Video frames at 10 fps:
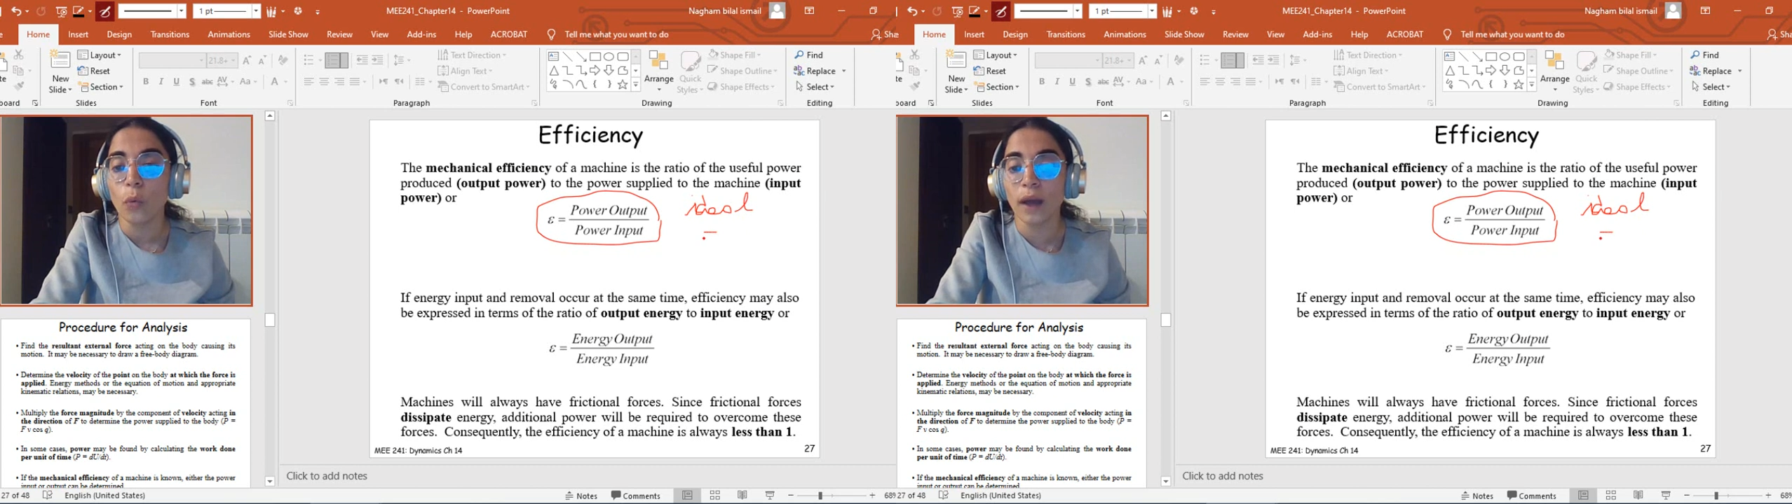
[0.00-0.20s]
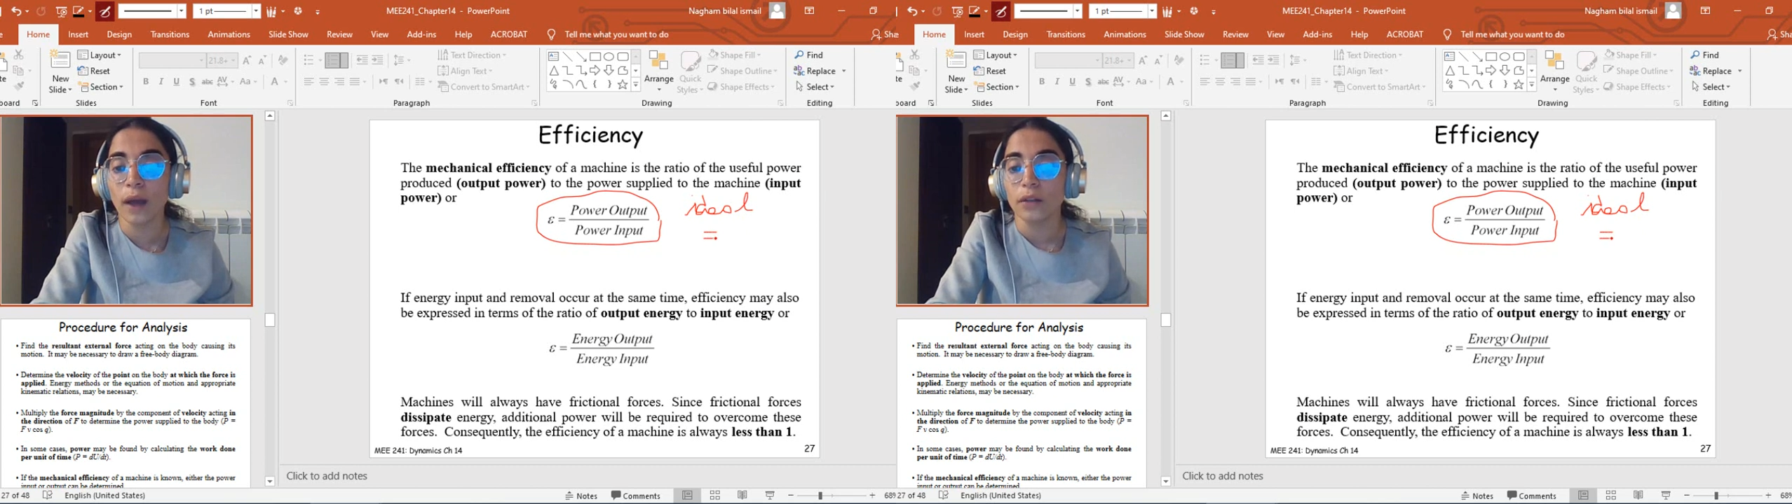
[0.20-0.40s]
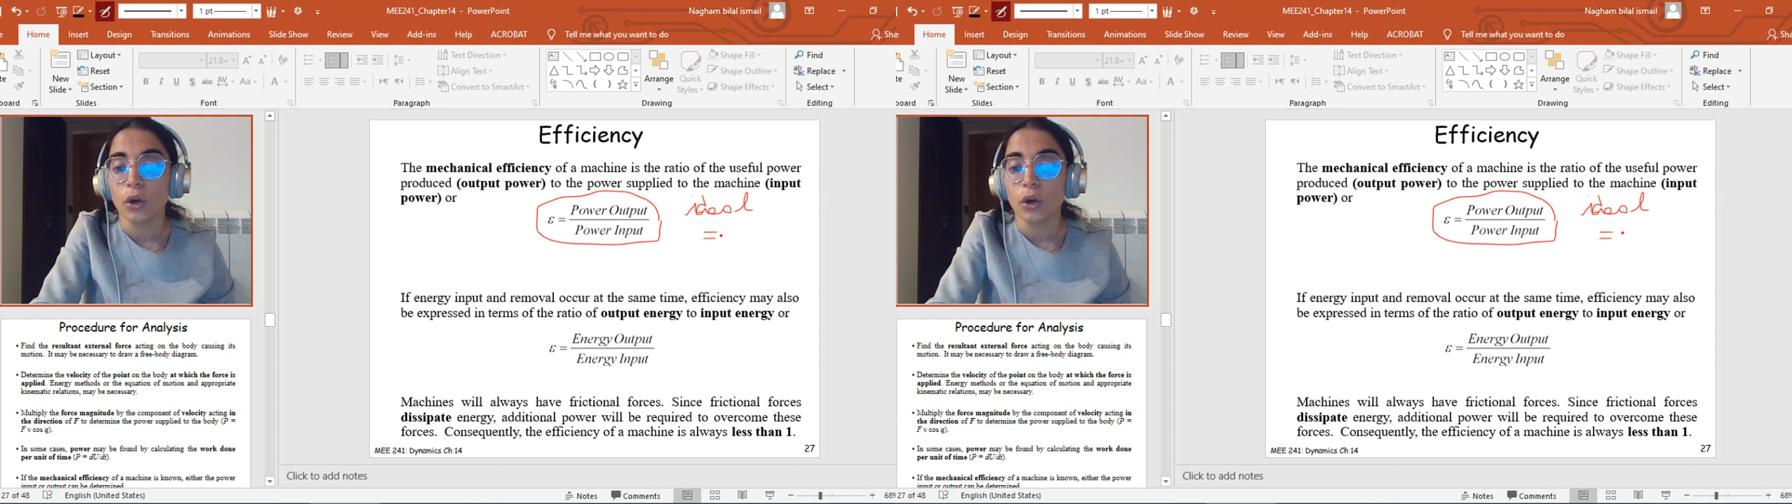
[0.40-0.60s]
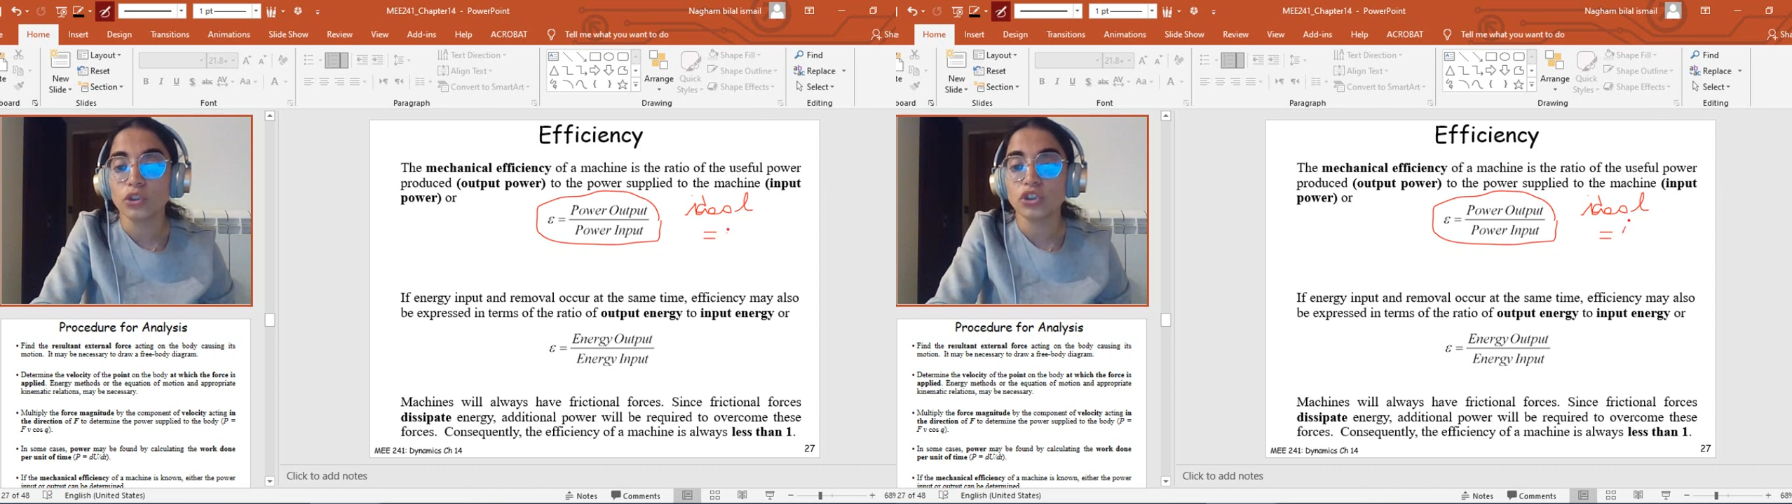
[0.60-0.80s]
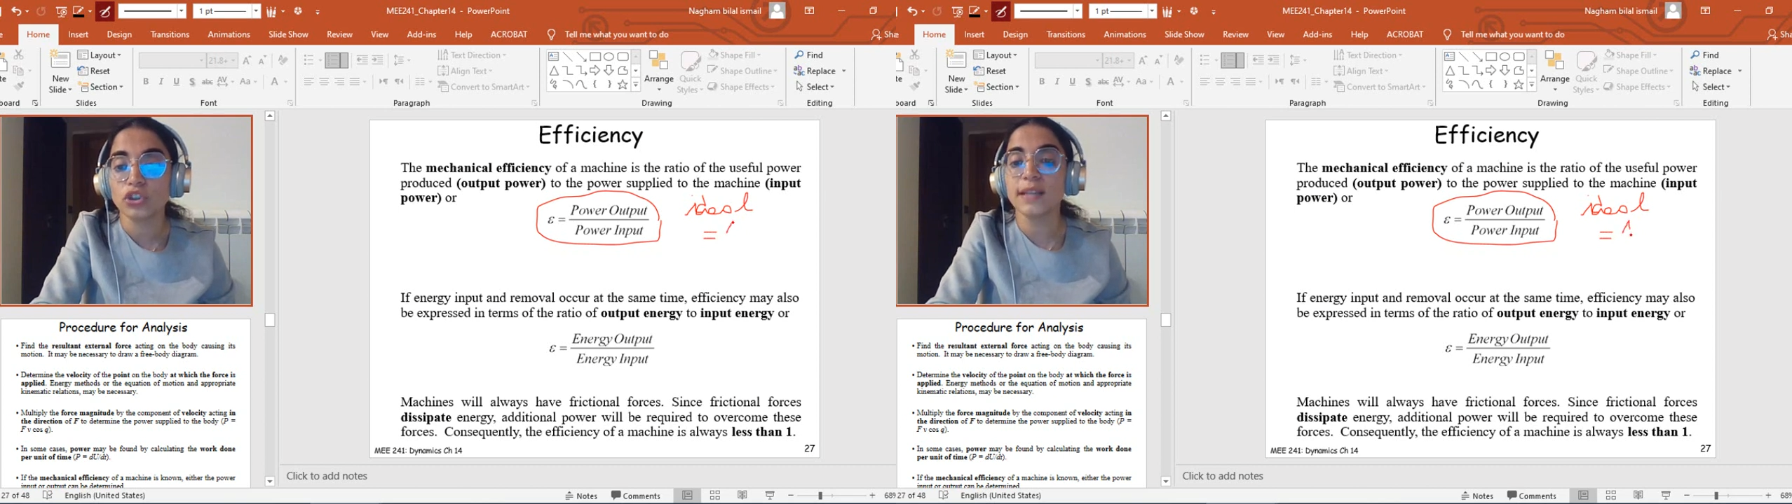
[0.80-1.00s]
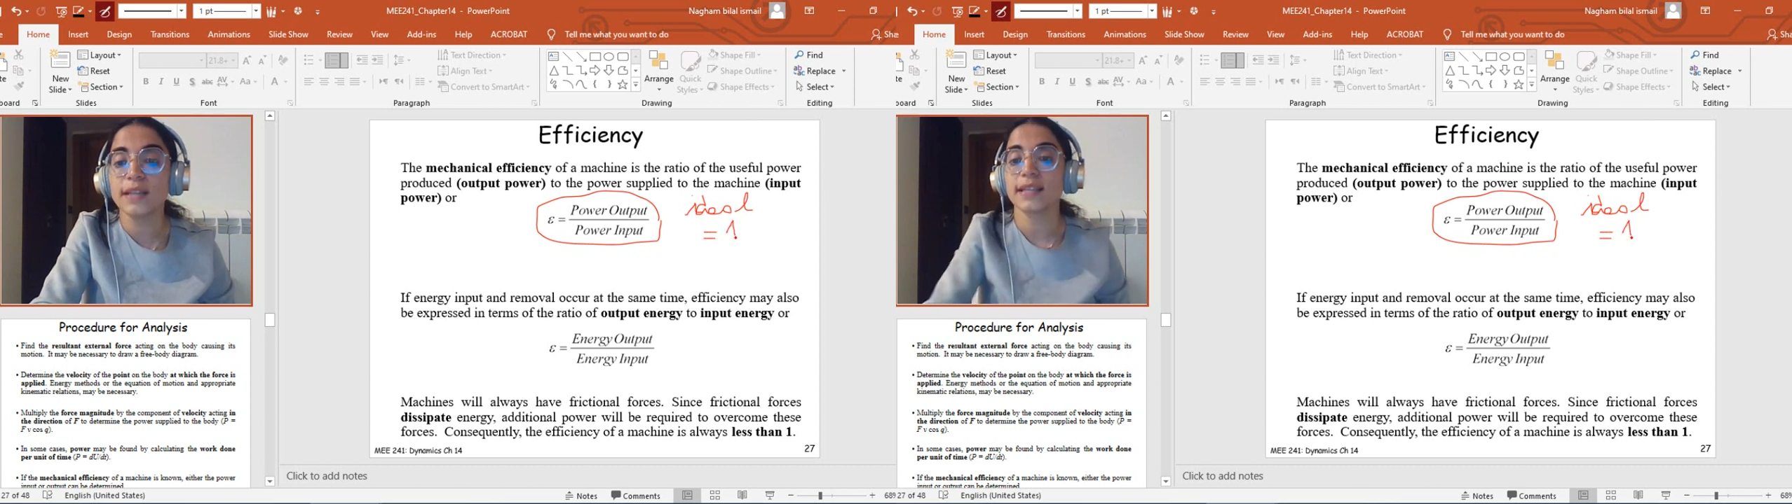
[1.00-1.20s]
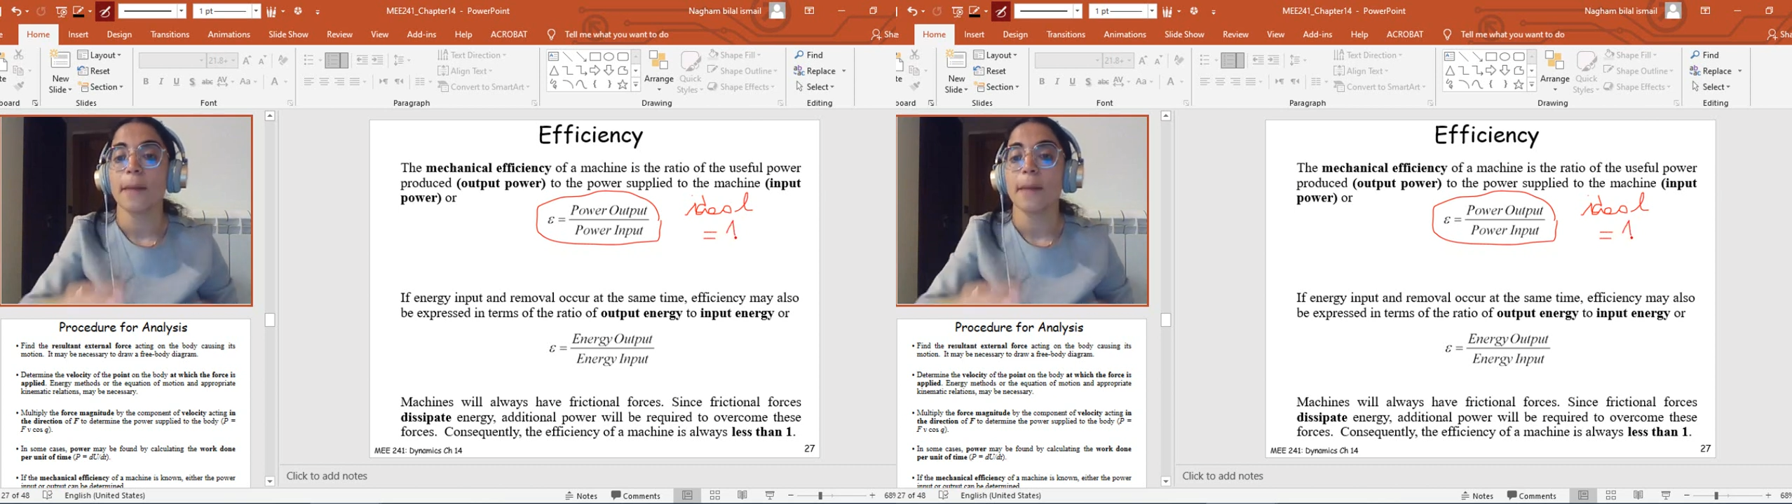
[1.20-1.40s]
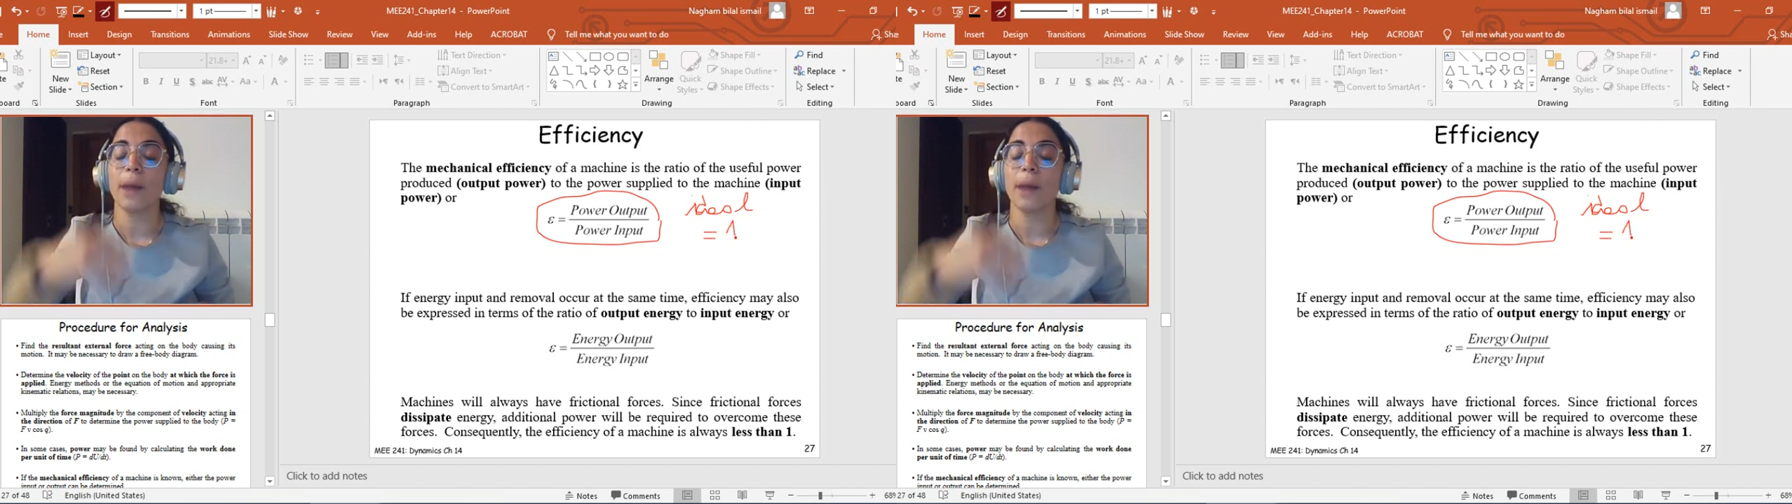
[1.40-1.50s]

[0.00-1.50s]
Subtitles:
1, which means